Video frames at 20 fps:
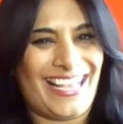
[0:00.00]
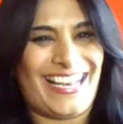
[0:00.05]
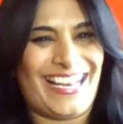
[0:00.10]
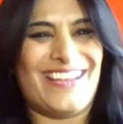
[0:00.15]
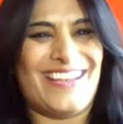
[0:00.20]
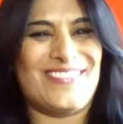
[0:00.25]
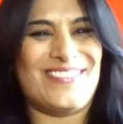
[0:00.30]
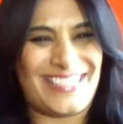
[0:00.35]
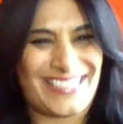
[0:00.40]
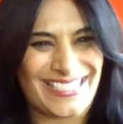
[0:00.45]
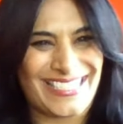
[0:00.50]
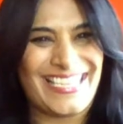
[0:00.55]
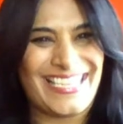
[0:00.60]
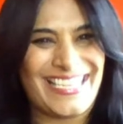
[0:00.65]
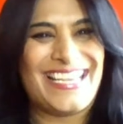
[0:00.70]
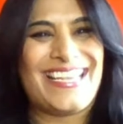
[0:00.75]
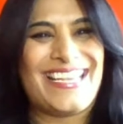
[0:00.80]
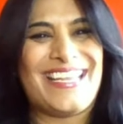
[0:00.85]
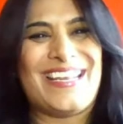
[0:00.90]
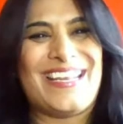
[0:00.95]
and I was
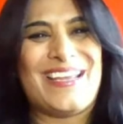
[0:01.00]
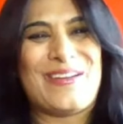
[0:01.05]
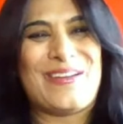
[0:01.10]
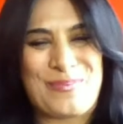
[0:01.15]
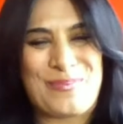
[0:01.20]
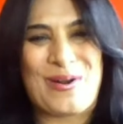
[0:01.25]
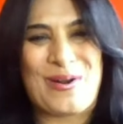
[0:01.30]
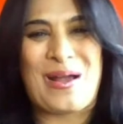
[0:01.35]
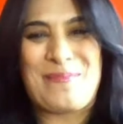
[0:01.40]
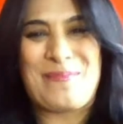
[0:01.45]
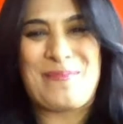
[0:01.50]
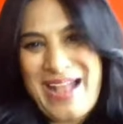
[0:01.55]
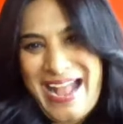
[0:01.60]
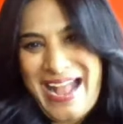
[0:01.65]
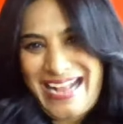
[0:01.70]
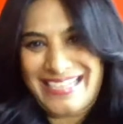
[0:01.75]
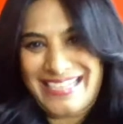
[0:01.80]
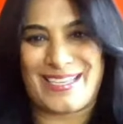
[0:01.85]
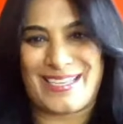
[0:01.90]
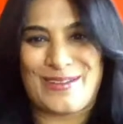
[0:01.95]
brought
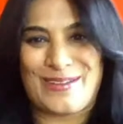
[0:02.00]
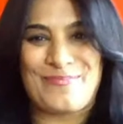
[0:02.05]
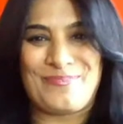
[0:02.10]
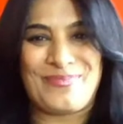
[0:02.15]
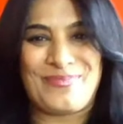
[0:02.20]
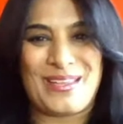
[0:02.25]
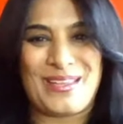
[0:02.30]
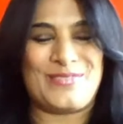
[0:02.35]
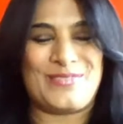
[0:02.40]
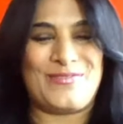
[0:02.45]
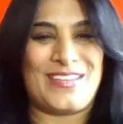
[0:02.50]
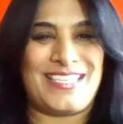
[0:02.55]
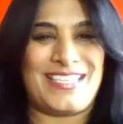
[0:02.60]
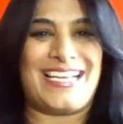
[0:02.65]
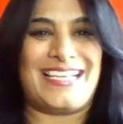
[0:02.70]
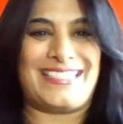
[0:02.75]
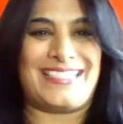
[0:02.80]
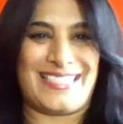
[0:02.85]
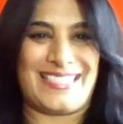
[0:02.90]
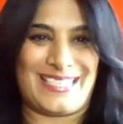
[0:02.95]
back. So that was
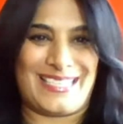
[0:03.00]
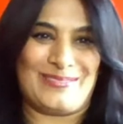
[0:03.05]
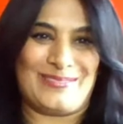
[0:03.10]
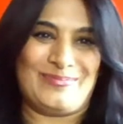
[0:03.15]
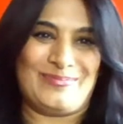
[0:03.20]
fantastic.